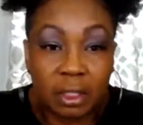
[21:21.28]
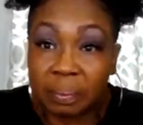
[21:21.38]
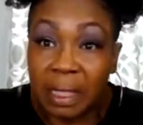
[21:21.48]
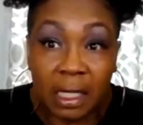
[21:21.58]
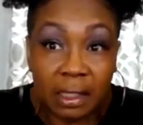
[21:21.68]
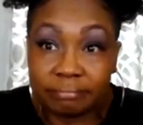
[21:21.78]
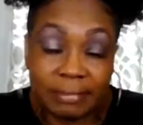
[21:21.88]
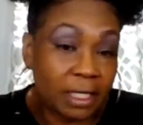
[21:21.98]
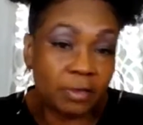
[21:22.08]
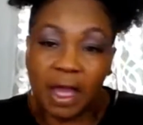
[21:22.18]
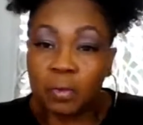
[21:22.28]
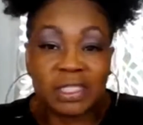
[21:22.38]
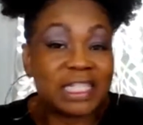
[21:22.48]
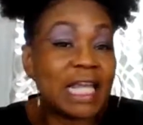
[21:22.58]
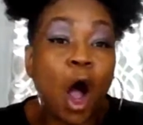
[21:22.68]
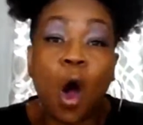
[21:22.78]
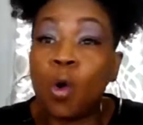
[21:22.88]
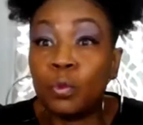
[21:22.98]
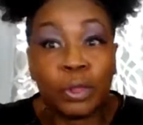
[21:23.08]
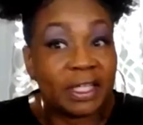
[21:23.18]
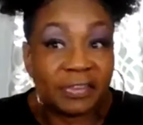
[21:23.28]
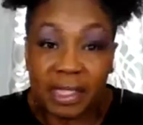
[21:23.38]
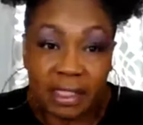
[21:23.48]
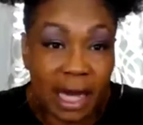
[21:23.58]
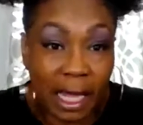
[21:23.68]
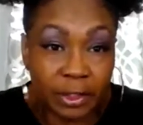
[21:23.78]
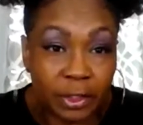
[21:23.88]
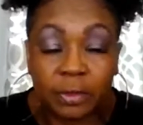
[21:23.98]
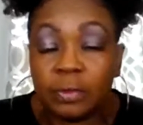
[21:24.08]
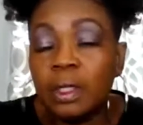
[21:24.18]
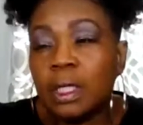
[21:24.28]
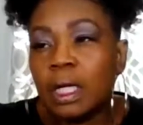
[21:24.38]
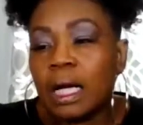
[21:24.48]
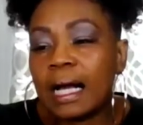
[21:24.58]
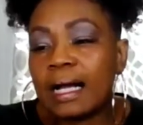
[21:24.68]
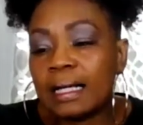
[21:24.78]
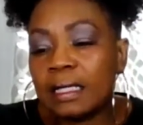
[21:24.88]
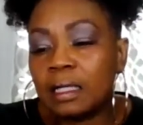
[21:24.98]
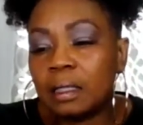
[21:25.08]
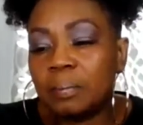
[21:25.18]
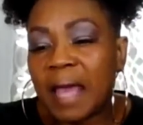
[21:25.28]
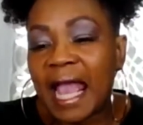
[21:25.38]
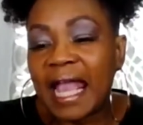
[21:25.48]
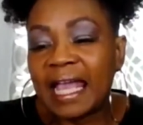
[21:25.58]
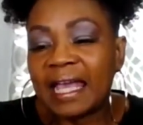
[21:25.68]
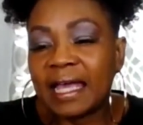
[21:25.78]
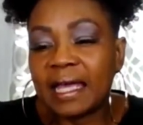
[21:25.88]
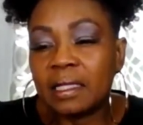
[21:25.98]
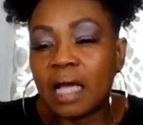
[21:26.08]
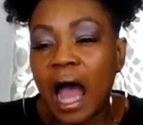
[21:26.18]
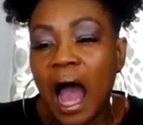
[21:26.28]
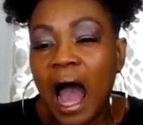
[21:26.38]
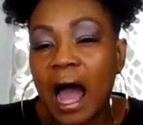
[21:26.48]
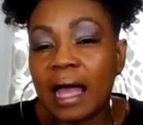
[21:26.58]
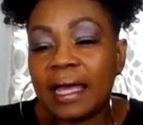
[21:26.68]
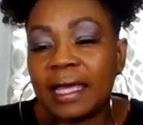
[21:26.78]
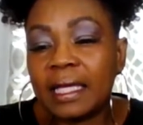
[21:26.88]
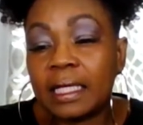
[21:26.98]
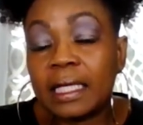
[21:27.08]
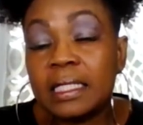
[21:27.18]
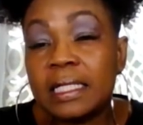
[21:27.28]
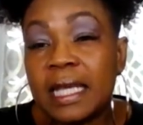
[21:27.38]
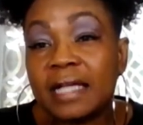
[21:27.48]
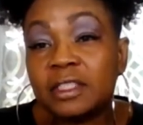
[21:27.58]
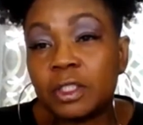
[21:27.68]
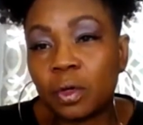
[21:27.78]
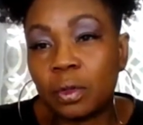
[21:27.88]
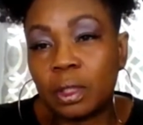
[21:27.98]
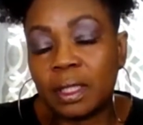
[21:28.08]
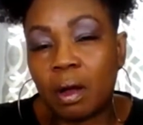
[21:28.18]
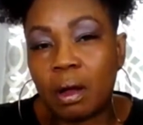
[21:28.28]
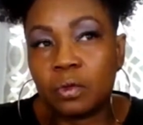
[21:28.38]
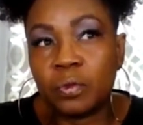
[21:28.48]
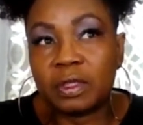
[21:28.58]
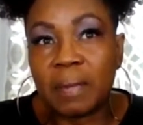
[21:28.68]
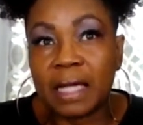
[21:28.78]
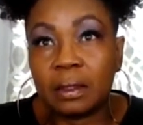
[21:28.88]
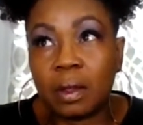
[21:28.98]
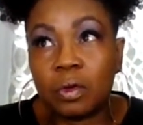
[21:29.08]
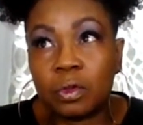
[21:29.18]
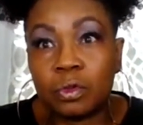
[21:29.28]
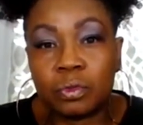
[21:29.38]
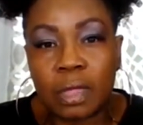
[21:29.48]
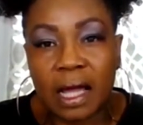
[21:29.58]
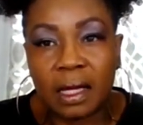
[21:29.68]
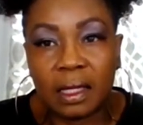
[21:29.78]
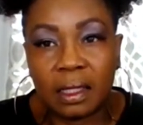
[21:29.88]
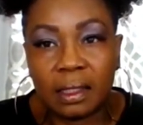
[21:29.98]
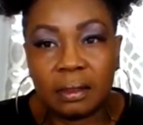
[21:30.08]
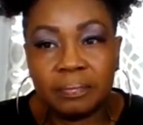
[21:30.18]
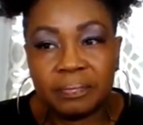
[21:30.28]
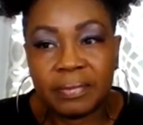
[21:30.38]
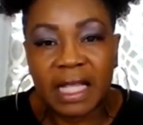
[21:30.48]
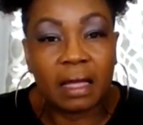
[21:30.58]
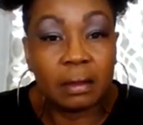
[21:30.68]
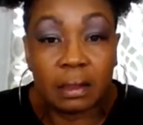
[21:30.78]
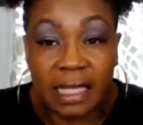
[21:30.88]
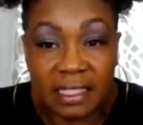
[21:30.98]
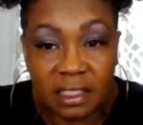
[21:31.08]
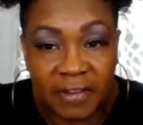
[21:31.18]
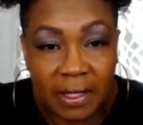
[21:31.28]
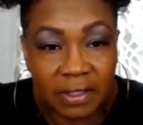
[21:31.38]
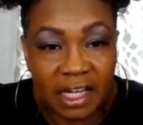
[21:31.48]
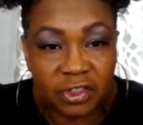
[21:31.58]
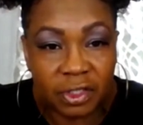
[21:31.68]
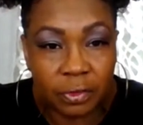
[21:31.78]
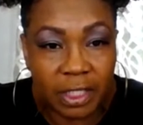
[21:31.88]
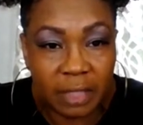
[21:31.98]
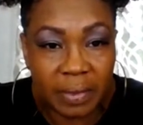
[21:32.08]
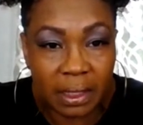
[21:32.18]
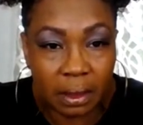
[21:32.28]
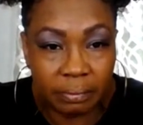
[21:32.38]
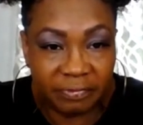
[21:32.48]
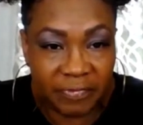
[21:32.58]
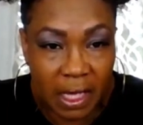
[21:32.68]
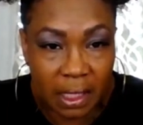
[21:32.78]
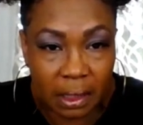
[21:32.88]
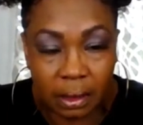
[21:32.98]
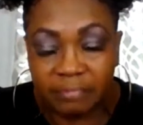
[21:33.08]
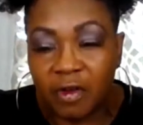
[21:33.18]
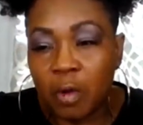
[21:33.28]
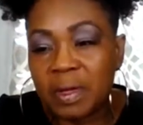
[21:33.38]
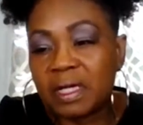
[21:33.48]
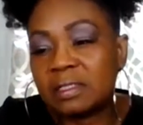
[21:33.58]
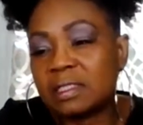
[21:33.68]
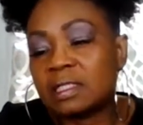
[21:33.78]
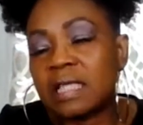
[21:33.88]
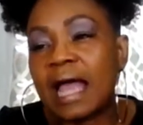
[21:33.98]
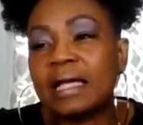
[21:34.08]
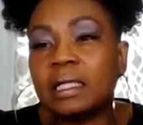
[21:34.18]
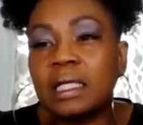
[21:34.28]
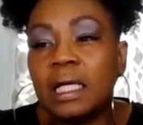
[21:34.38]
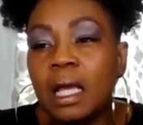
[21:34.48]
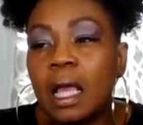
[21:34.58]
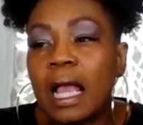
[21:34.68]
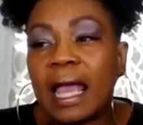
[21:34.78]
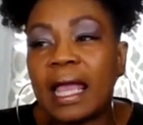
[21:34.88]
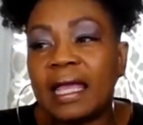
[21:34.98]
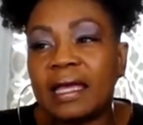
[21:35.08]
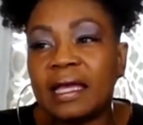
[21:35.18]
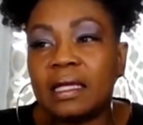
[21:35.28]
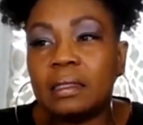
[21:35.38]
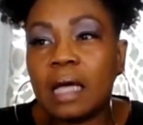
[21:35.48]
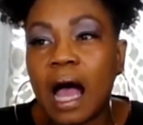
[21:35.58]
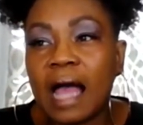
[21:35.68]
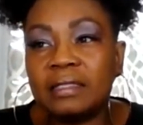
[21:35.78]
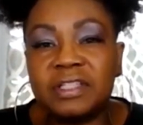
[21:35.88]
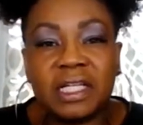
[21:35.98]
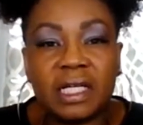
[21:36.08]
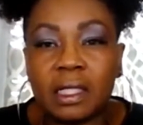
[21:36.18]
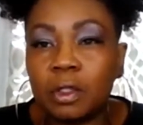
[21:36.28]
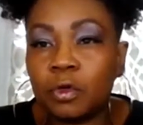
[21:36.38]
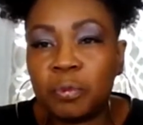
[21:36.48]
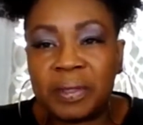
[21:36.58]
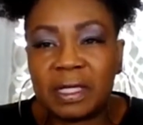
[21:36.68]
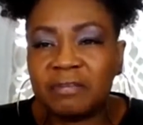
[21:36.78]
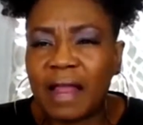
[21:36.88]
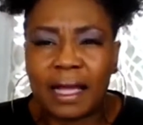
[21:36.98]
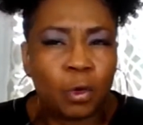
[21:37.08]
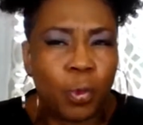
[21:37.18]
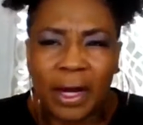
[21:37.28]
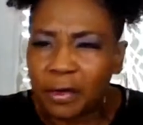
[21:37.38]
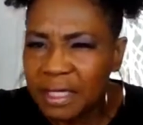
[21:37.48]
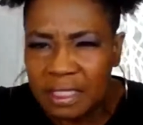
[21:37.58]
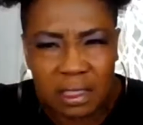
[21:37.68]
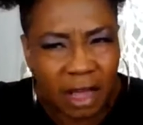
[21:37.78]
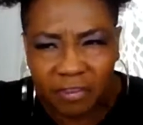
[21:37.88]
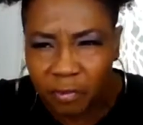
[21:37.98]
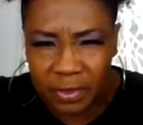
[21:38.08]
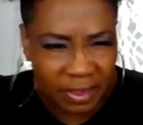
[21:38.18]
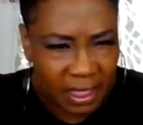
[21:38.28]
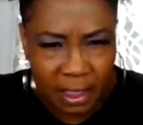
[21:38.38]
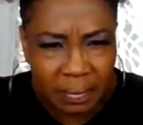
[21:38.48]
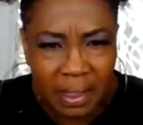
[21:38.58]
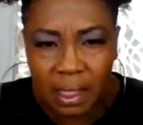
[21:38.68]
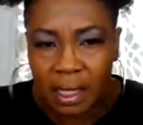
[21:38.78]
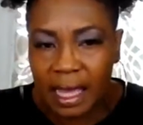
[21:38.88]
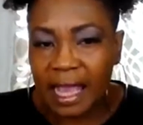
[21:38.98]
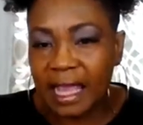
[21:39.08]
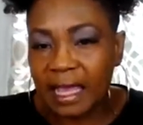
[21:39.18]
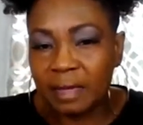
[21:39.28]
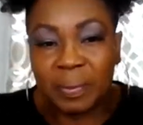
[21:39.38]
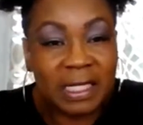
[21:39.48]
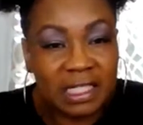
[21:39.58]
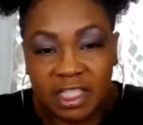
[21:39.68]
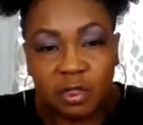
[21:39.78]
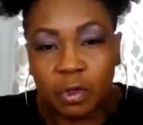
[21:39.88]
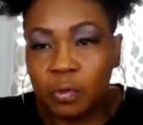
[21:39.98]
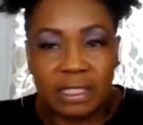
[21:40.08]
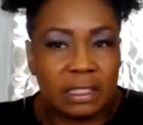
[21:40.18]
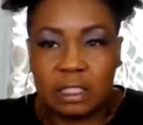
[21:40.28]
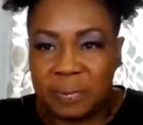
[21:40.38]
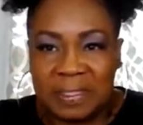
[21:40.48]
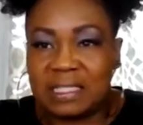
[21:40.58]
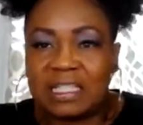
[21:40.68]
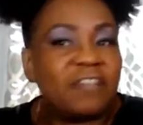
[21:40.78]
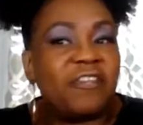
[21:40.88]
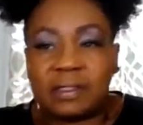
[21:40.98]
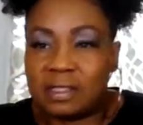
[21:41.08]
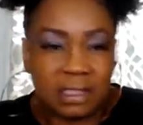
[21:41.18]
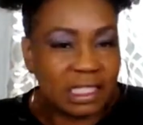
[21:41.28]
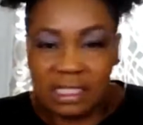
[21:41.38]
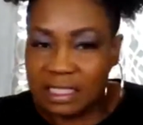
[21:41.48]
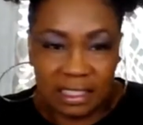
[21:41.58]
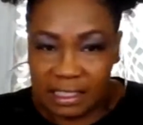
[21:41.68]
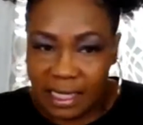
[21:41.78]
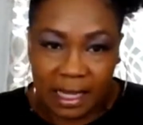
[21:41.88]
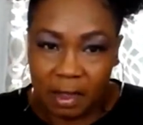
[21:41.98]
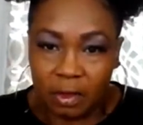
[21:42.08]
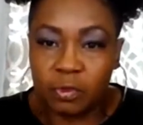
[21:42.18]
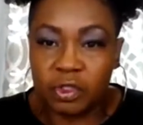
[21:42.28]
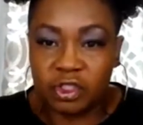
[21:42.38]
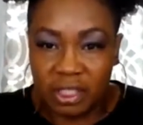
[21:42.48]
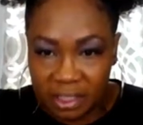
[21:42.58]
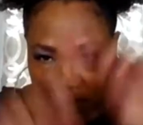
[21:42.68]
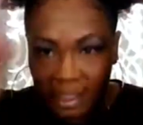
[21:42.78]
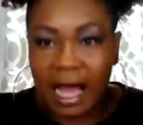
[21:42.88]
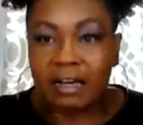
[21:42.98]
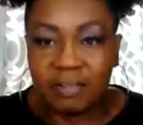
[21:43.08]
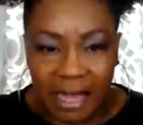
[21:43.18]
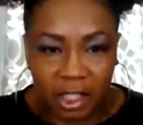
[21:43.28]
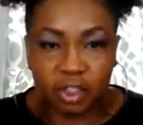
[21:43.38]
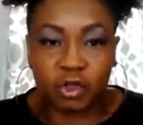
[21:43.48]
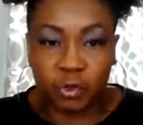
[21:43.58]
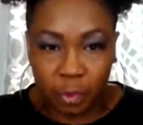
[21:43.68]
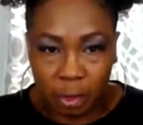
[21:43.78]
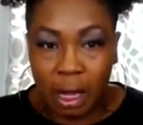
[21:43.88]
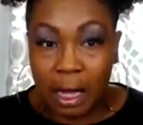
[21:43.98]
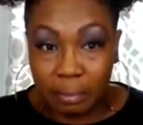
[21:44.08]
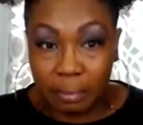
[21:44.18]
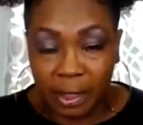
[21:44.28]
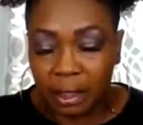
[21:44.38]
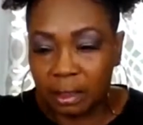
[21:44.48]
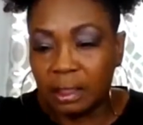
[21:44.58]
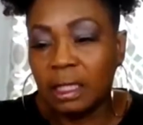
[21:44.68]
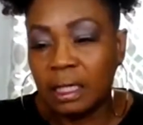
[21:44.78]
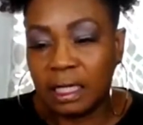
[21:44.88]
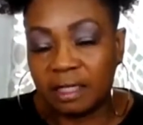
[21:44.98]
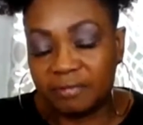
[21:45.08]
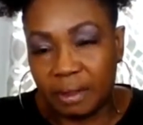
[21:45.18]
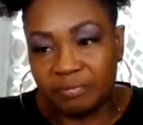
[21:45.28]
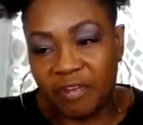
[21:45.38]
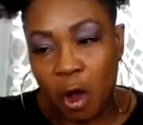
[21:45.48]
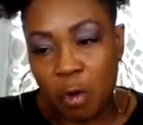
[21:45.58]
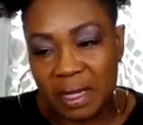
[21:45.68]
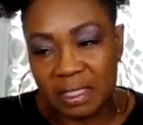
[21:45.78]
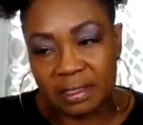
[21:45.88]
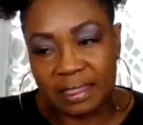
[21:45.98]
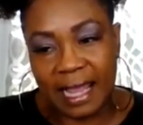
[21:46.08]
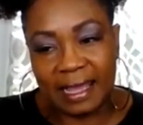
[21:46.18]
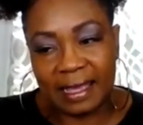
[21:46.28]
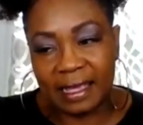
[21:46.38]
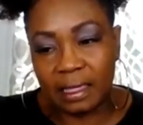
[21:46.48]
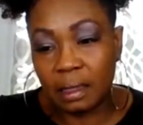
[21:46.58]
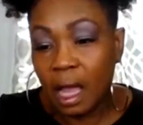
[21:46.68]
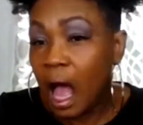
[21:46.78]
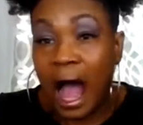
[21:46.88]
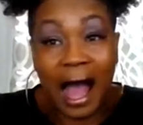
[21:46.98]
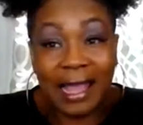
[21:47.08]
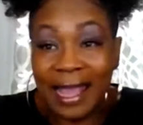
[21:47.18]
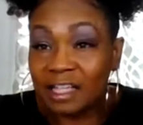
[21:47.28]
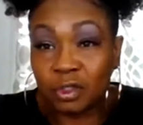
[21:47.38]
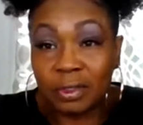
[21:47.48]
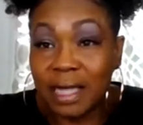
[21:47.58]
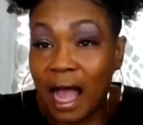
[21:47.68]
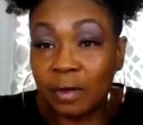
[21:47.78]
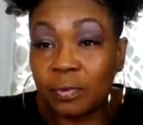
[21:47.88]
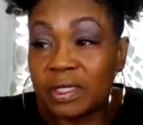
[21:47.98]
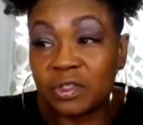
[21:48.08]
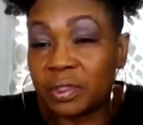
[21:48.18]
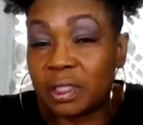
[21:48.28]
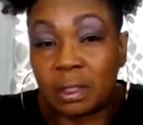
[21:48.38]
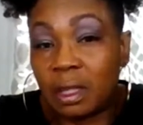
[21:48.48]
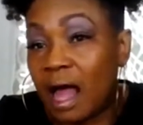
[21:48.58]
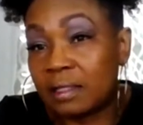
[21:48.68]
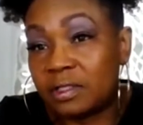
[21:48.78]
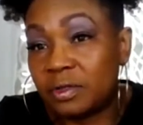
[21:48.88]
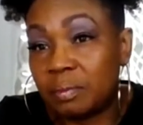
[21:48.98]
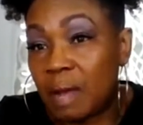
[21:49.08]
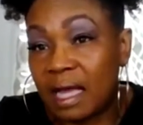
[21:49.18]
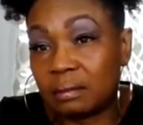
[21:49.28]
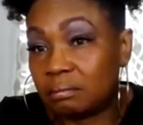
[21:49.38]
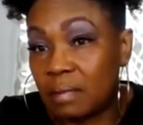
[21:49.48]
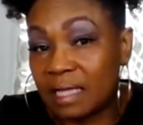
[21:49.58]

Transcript: related to the blood. That was the only thing that I knew. And I connected early on with my local LLS Foundation, Lymphoma Society. And I did a little bit of like awareness stuff with them. But it wasn't specific to CTCL. It was just kind of like a general umbrella of lymphomas. And I resorted a lot to my